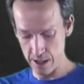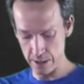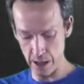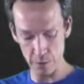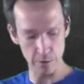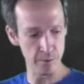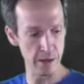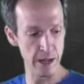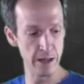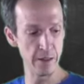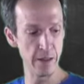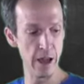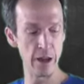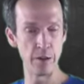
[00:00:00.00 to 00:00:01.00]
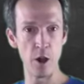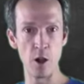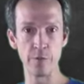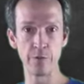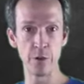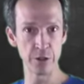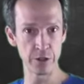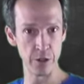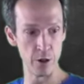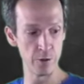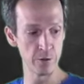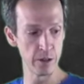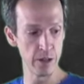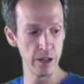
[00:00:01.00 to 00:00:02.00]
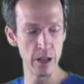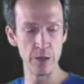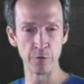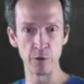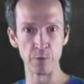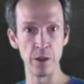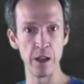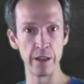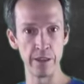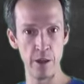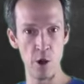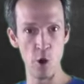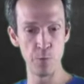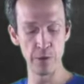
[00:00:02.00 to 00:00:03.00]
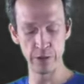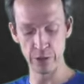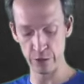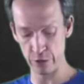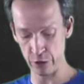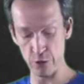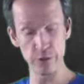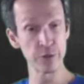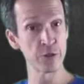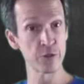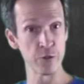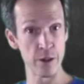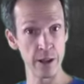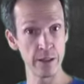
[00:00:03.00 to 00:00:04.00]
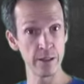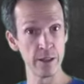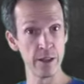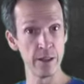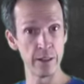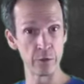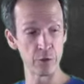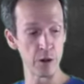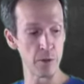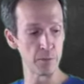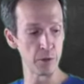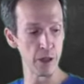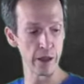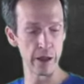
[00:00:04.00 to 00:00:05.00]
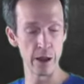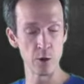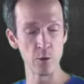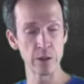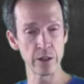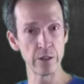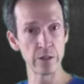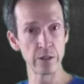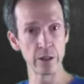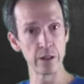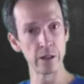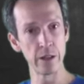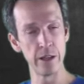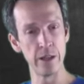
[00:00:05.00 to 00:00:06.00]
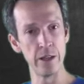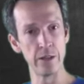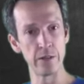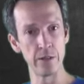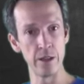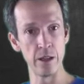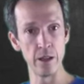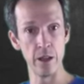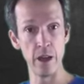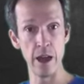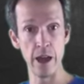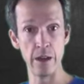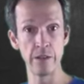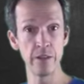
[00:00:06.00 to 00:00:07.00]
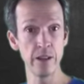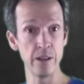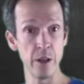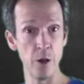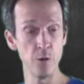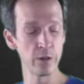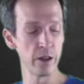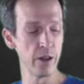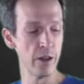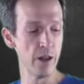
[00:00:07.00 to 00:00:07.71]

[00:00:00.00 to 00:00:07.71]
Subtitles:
that would mean that our first note, if we're playing the open third string, that's what I'm playing here, which incidentally is a C note.